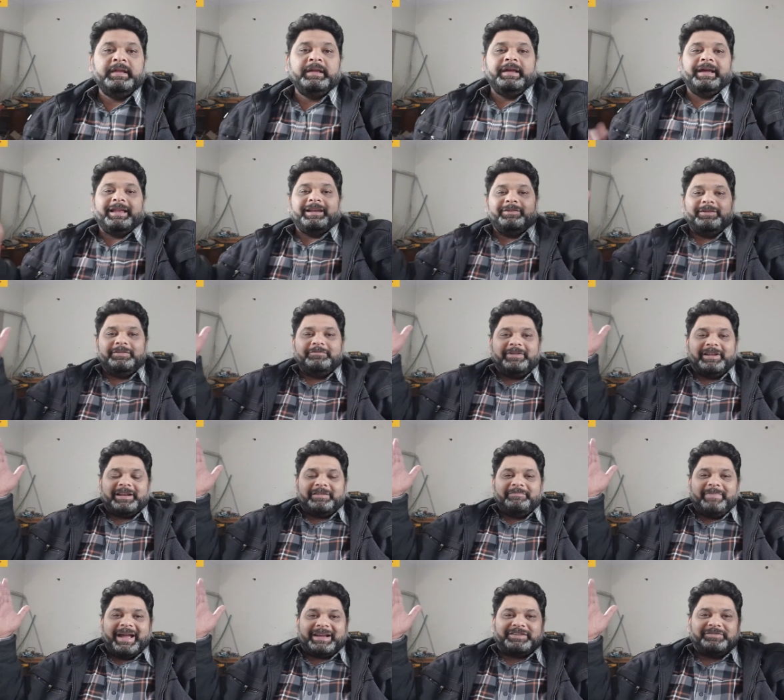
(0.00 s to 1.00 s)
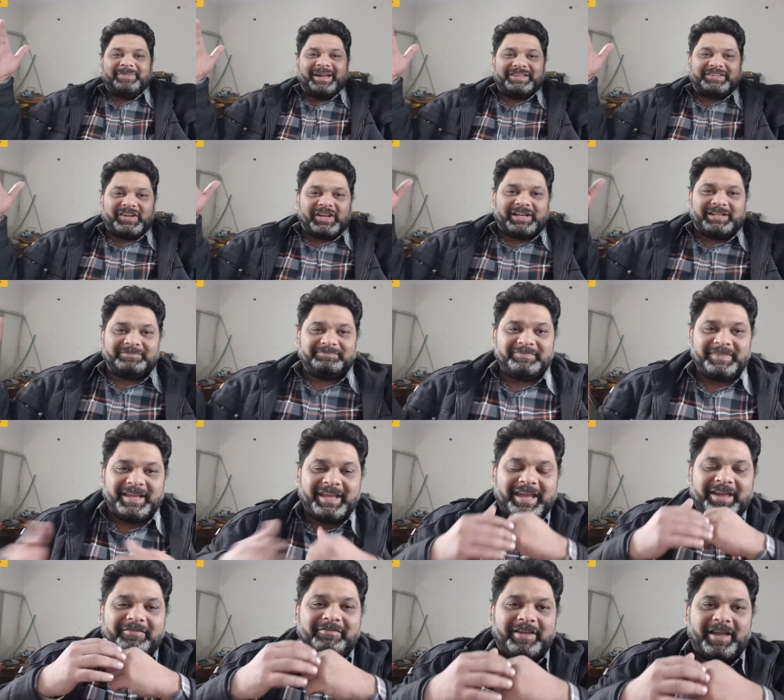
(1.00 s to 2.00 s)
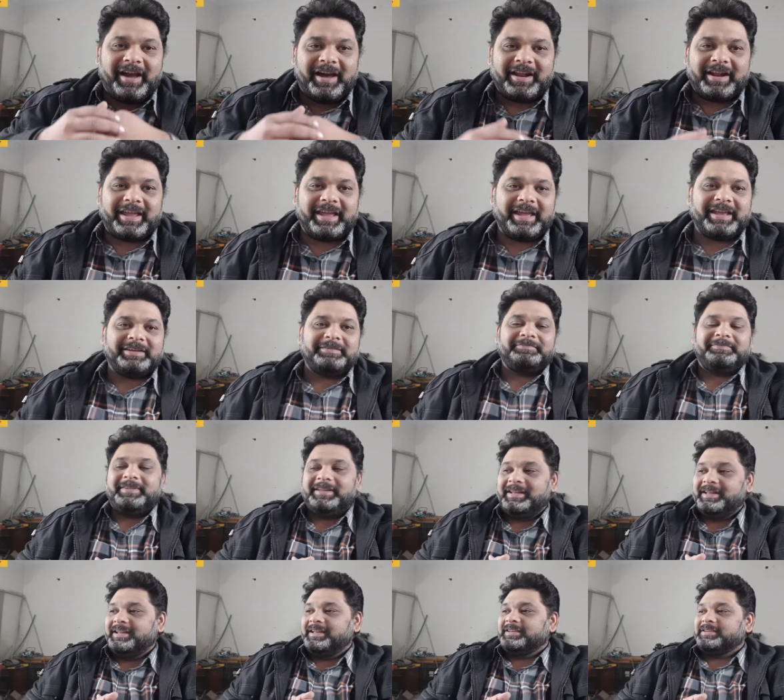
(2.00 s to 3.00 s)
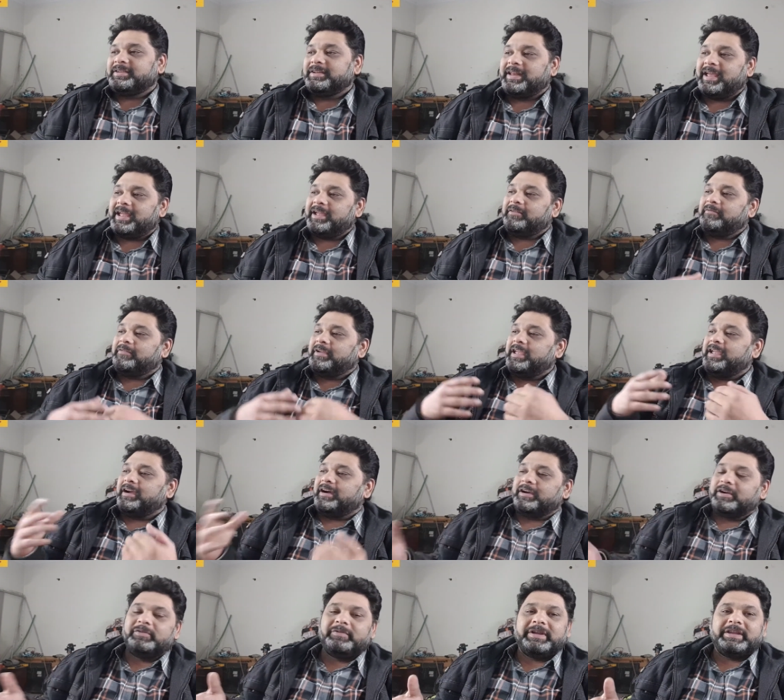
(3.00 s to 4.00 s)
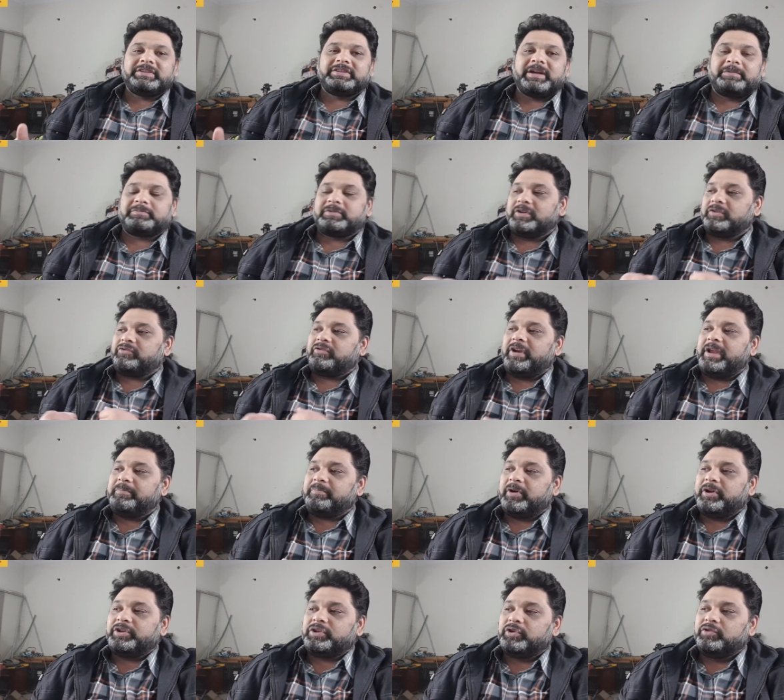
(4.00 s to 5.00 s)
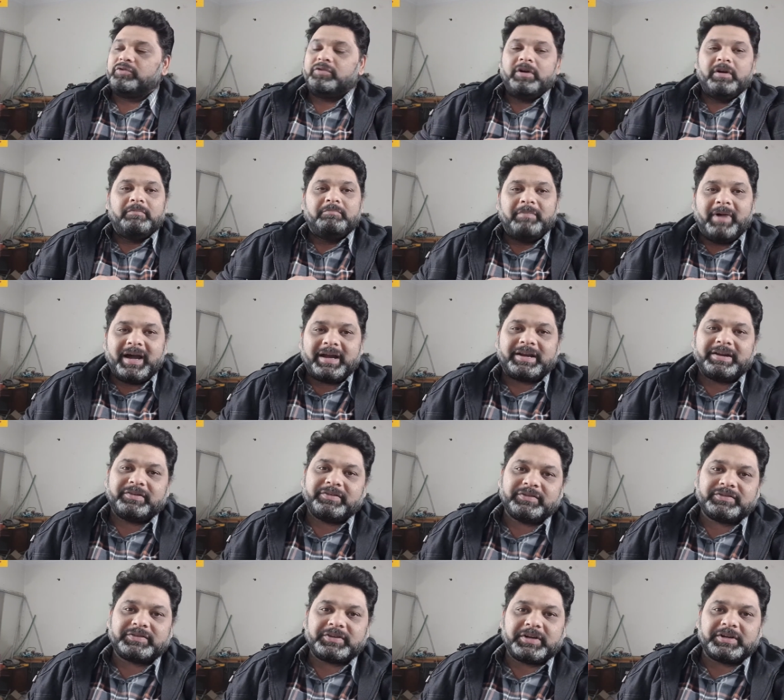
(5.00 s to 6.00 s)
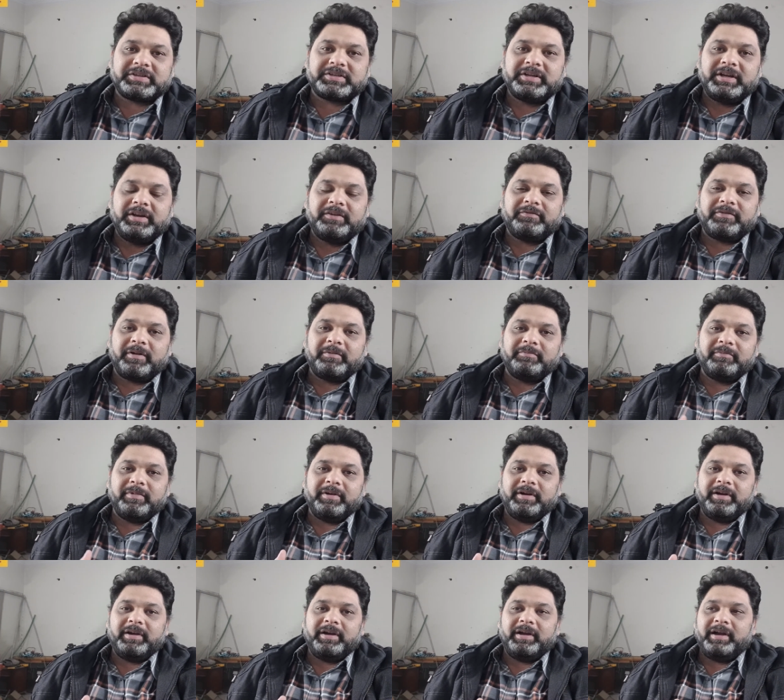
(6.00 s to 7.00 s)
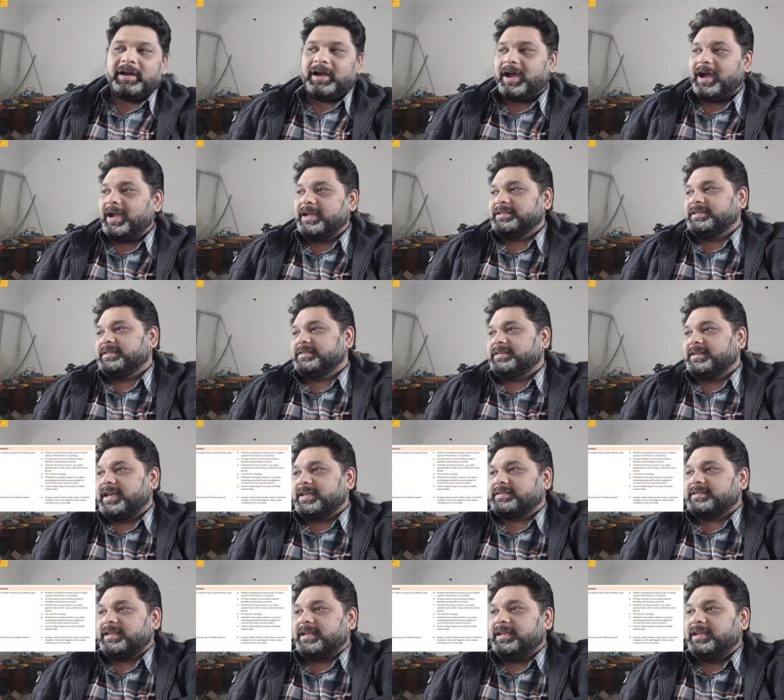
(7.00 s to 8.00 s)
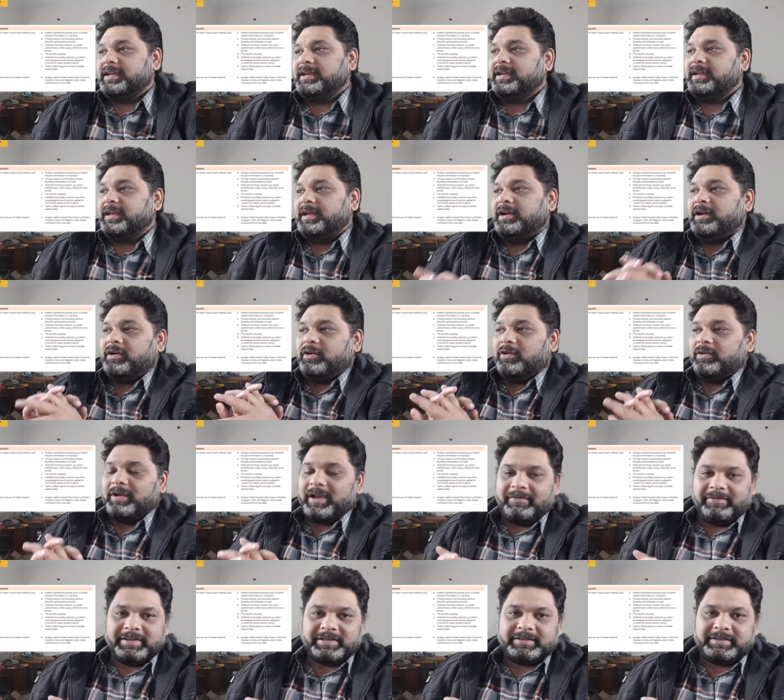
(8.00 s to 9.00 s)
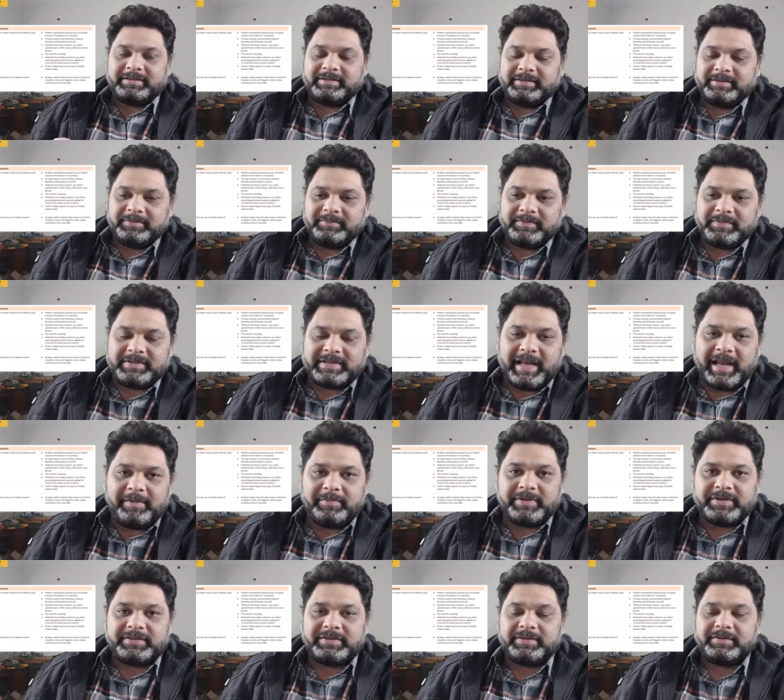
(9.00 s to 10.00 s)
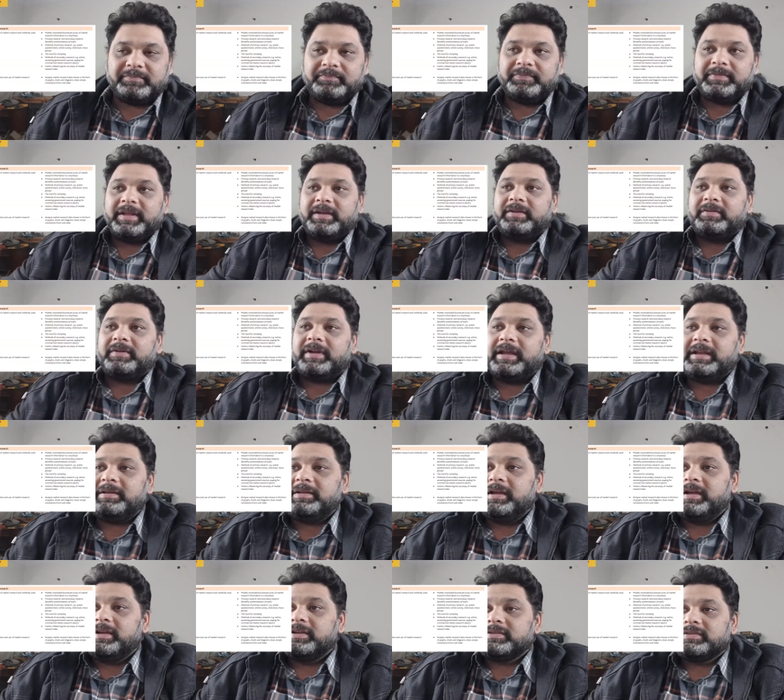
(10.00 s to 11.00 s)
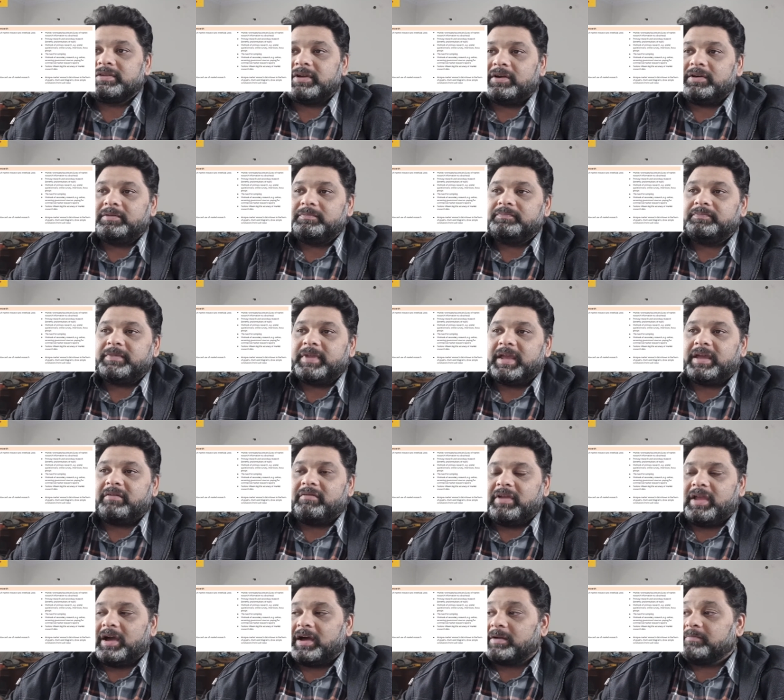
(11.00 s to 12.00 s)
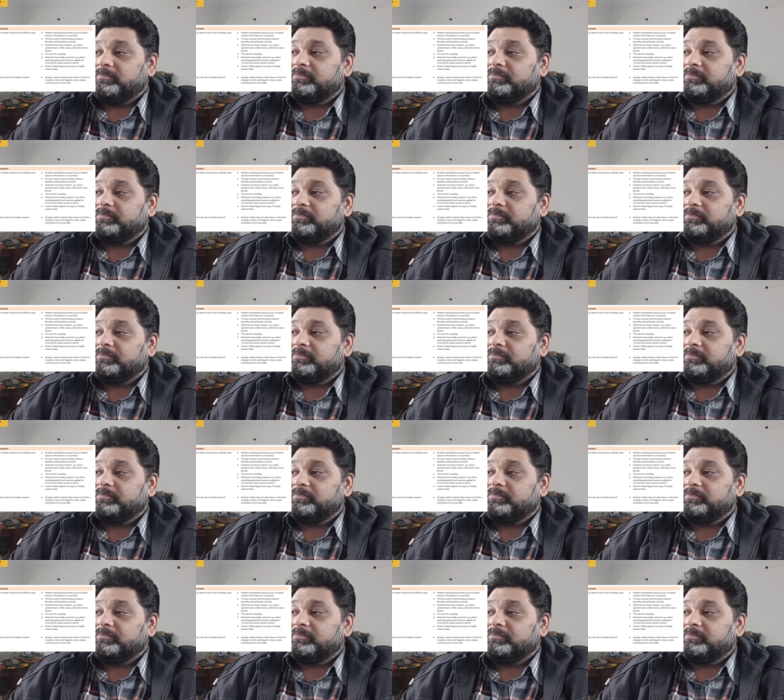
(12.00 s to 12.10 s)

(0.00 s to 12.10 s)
Hello and welcome back to my channel. Here we are again. Today we are doing chapter 3.2 Market Research from IGCSE O-Levels syllabus. Right? So here we are.